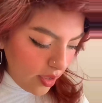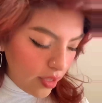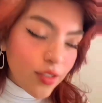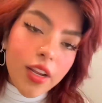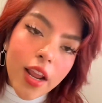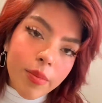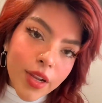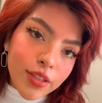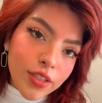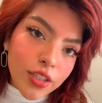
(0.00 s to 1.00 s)
Today I'm going
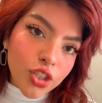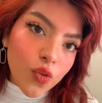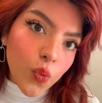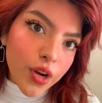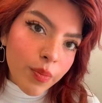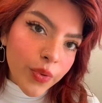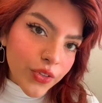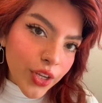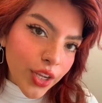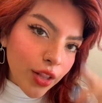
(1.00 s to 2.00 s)
to touch on one in
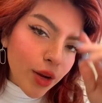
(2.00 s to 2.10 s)
particular,